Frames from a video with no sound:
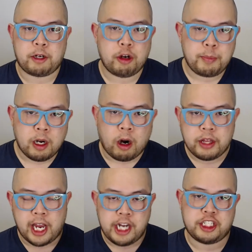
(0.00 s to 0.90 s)
grouping all
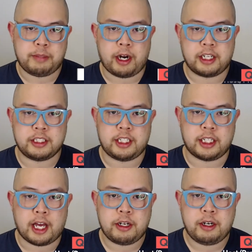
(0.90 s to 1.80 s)
the Asian Americans
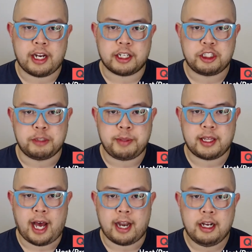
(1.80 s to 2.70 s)
together and assuming
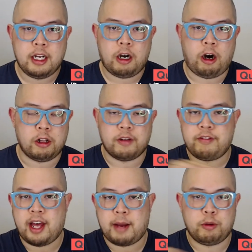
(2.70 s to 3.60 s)
that all
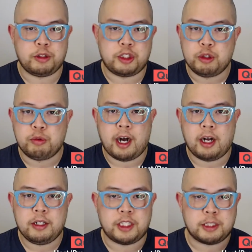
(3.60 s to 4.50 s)
of them will do
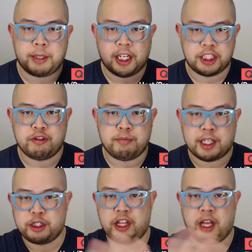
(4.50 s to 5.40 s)
well just because you've
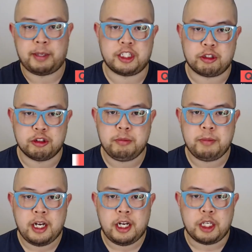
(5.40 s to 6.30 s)
measured them as a group,
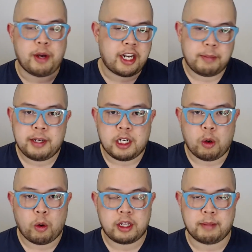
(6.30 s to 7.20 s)
you end up
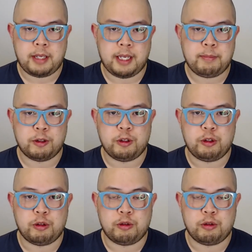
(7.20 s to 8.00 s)
ignoring the people who